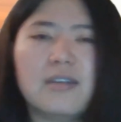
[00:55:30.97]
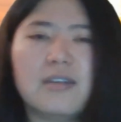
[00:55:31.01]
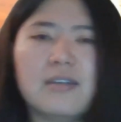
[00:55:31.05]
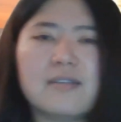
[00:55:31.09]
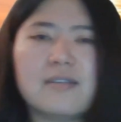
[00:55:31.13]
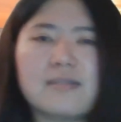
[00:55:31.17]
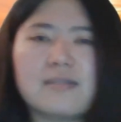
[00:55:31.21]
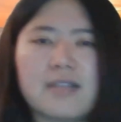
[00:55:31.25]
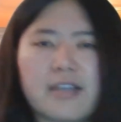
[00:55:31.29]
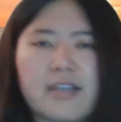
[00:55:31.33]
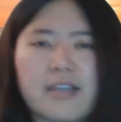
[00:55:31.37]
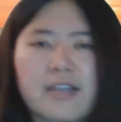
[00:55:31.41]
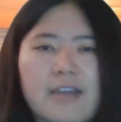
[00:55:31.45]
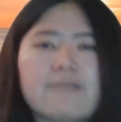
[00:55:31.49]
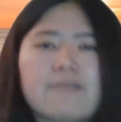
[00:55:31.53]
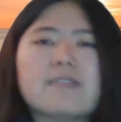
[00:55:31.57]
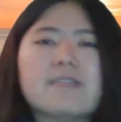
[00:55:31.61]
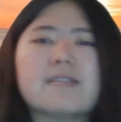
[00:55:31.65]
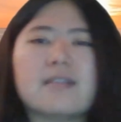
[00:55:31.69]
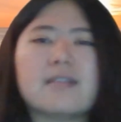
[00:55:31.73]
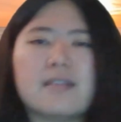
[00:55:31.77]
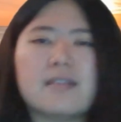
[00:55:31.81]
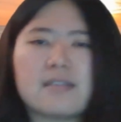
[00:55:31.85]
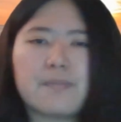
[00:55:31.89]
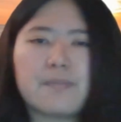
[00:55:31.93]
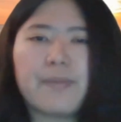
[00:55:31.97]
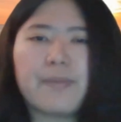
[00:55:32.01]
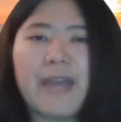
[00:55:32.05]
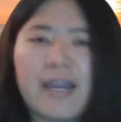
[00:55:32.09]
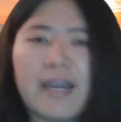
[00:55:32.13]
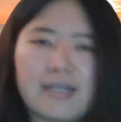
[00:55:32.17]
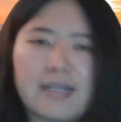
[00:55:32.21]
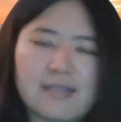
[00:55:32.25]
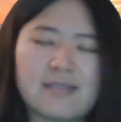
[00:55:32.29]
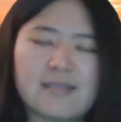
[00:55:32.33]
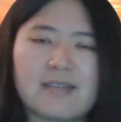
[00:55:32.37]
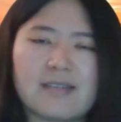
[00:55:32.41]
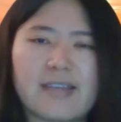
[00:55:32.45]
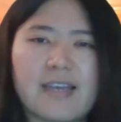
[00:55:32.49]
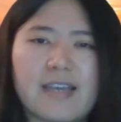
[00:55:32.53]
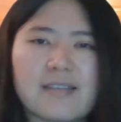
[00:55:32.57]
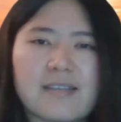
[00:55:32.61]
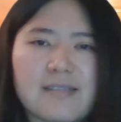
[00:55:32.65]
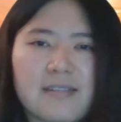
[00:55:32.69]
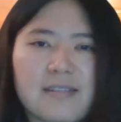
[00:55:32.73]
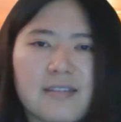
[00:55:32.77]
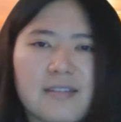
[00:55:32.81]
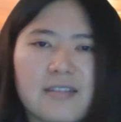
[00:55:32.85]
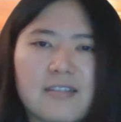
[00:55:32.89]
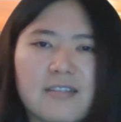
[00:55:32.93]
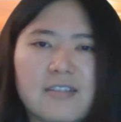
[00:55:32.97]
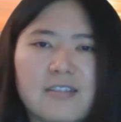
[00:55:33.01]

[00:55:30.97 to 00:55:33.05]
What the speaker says: it's like everything is packed together,